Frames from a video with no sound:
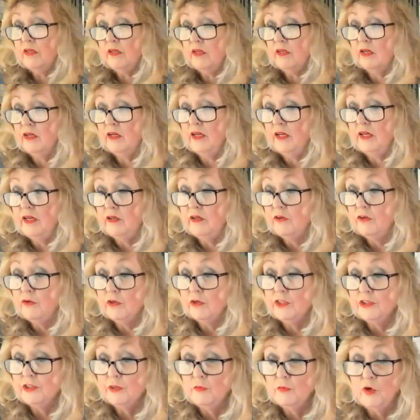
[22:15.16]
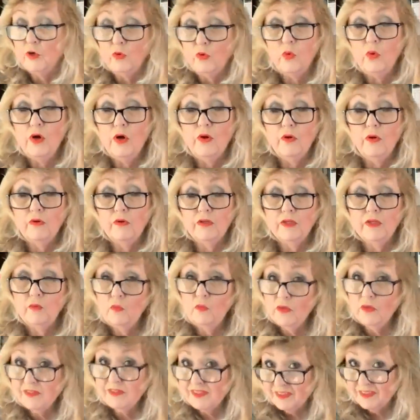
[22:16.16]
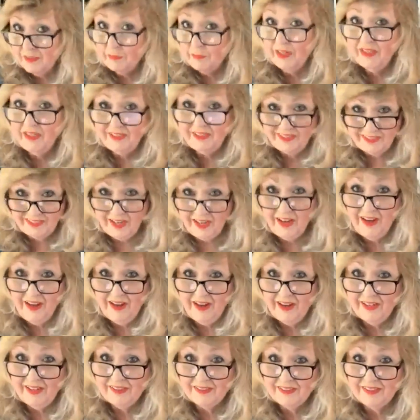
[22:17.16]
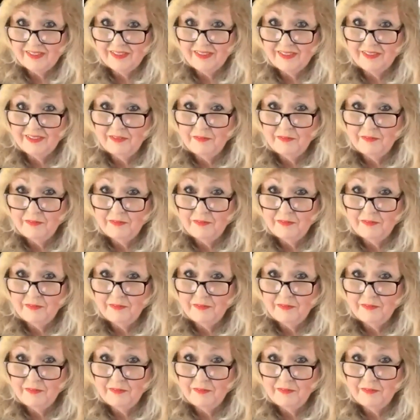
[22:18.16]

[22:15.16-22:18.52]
a Grisham quote that once somebody dies,